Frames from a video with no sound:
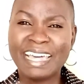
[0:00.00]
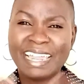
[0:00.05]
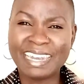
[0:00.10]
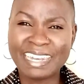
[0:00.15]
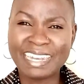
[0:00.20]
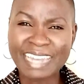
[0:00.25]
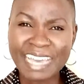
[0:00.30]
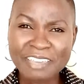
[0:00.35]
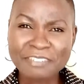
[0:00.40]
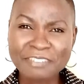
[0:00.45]

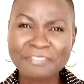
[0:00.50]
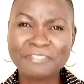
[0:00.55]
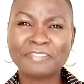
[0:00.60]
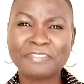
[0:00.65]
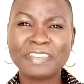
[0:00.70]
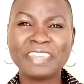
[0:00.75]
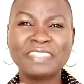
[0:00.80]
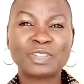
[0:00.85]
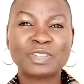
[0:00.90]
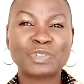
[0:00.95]

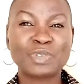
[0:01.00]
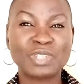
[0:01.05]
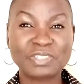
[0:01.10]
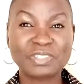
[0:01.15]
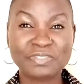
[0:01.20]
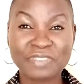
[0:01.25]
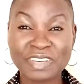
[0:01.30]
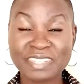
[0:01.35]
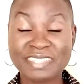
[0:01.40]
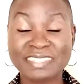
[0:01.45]
life in the
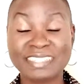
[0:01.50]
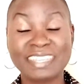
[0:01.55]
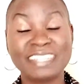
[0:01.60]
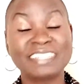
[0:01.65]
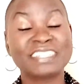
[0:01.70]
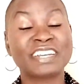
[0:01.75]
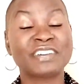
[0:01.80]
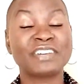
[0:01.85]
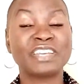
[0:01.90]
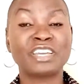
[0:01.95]
21st
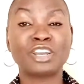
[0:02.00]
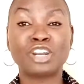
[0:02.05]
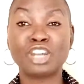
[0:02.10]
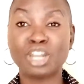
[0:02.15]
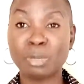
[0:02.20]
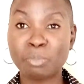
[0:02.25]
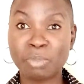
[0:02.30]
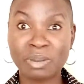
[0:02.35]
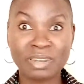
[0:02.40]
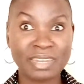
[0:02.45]
century
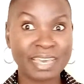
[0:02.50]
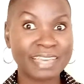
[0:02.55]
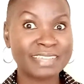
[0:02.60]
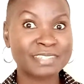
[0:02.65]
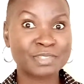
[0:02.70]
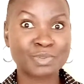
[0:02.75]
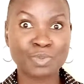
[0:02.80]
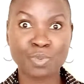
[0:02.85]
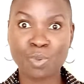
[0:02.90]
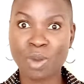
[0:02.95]

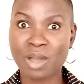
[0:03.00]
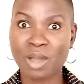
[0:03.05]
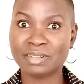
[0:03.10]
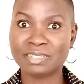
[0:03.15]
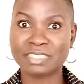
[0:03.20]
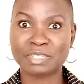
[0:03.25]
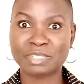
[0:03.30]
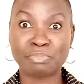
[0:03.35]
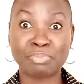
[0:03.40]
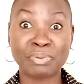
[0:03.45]
globalized
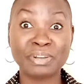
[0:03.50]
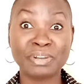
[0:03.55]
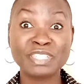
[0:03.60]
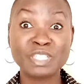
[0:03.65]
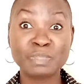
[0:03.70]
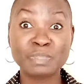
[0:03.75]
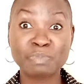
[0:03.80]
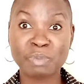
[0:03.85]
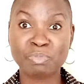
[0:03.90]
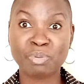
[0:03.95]
world
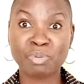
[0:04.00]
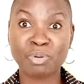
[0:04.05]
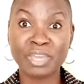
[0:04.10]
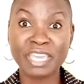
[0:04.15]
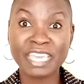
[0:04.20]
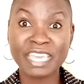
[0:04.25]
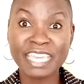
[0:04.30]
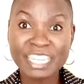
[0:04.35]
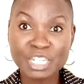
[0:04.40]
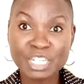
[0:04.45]
brings people
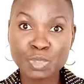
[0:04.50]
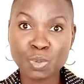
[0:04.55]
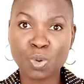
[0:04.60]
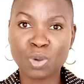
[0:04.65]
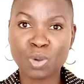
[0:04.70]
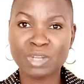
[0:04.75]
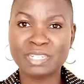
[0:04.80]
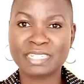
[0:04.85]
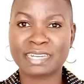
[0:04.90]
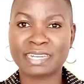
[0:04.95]
into
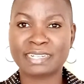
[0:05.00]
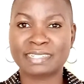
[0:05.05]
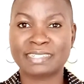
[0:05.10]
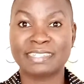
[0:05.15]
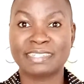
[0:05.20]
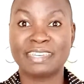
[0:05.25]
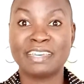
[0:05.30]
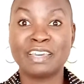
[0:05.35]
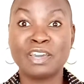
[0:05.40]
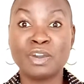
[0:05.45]
contact